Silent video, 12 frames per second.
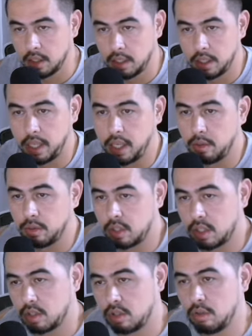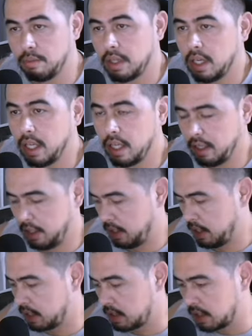yeah, it was just super late
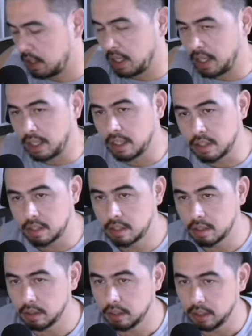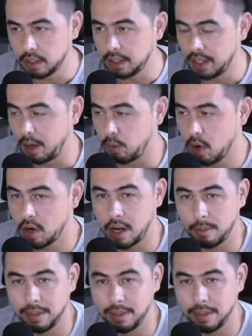yesterday, and I woke up